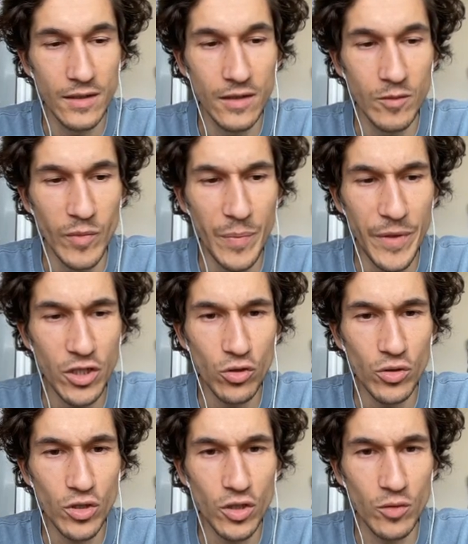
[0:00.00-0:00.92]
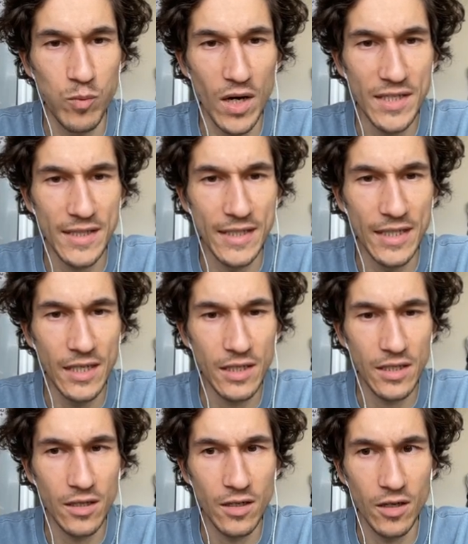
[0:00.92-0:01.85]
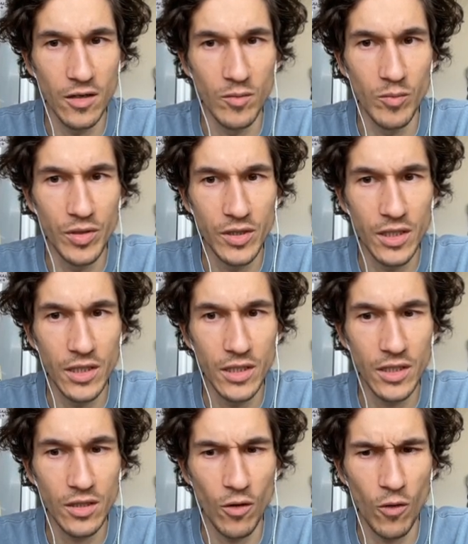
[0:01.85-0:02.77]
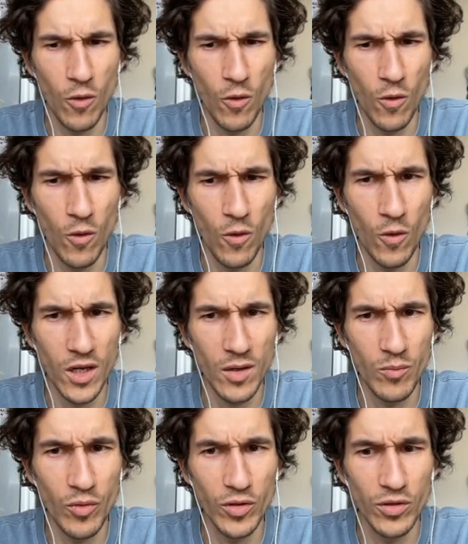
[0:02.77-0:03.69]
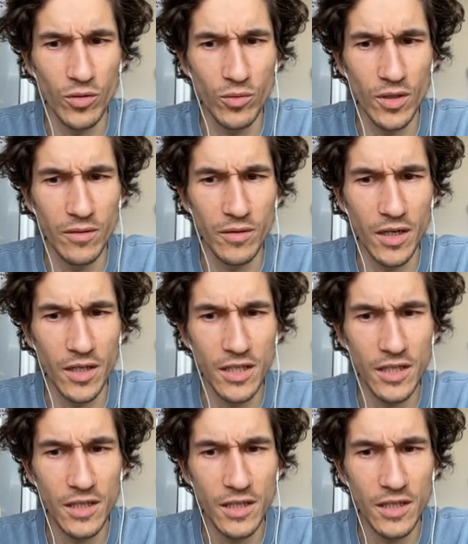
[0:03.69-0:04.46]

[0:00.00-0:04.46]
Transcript: maybe I should just buy cities uh, build cities oh he bought two dev cards